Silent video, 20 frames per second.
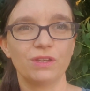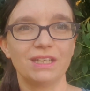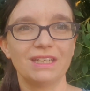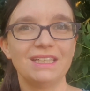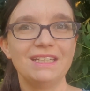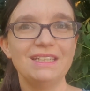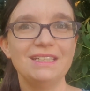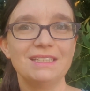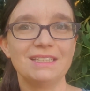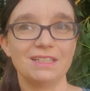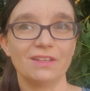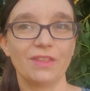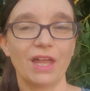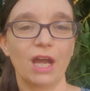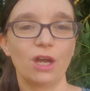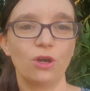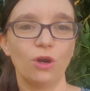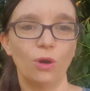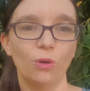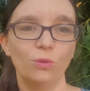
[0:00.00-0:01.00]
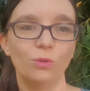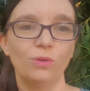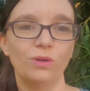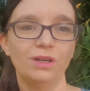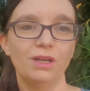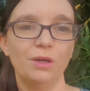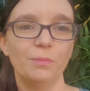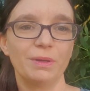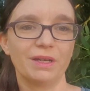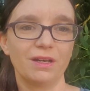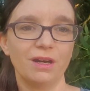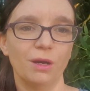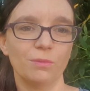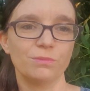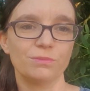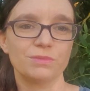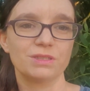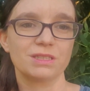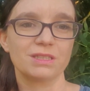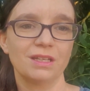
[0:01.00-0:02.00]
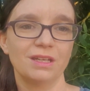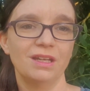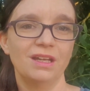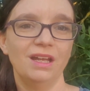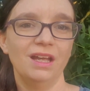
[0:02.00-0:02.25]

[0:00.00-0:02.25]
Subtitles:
the easier that goal becomes.